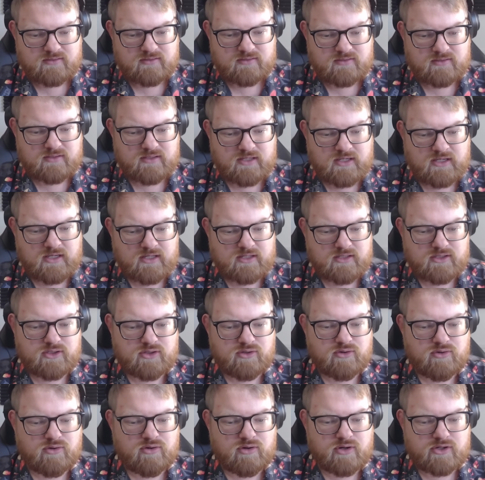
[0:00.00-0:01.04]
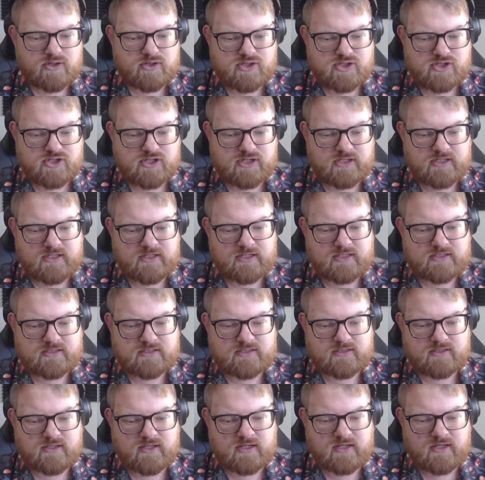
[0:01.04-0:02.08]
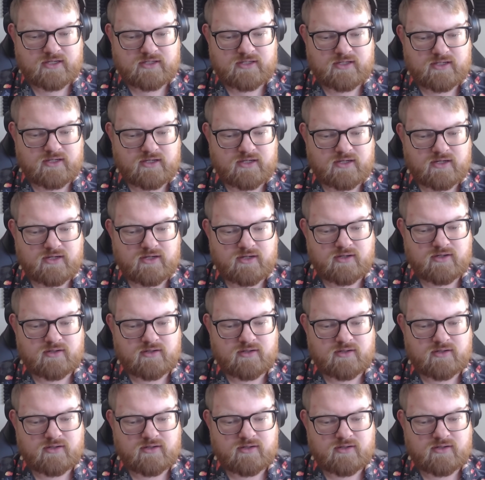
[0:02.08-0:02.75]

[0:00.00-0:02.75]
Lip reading: Get your cheeks in here.